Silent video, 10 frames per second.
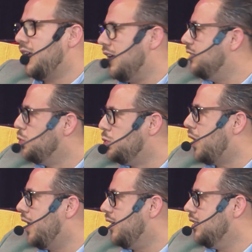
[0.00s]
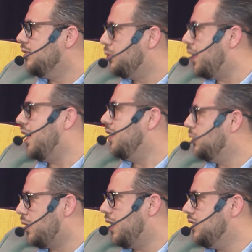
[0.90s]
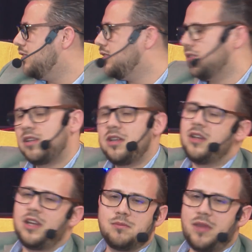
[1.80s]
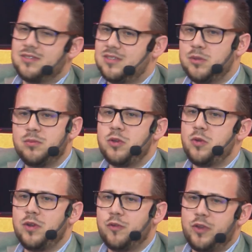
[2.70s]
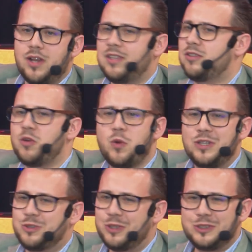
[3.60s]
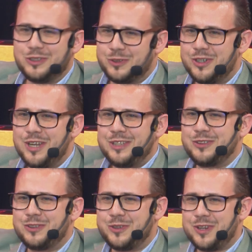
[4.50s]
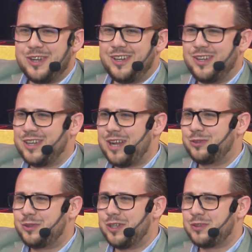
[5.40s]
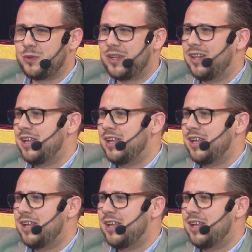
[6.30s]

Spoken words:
and to try. Try it, and maximum you will fail and going to another country as well.